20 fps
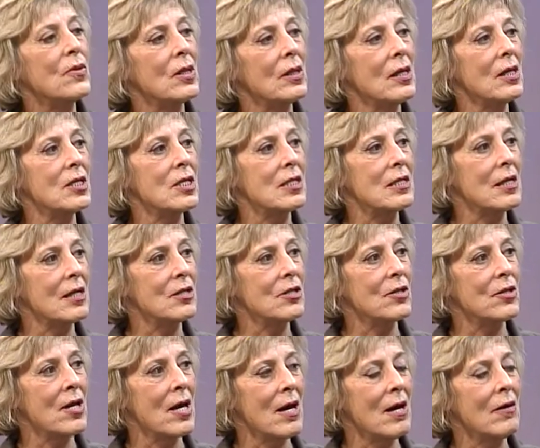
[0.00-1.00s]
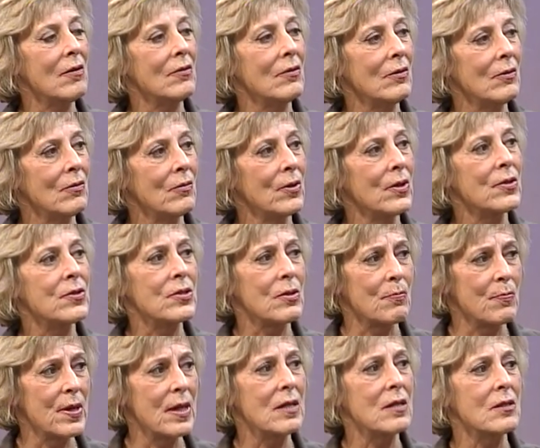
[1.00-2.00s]
the legislature now? What are
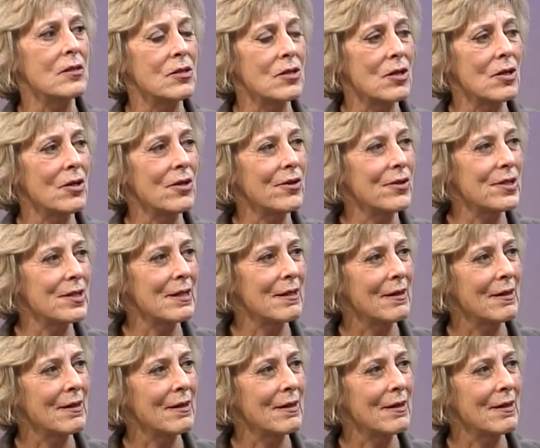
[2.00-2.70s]
some big concerns?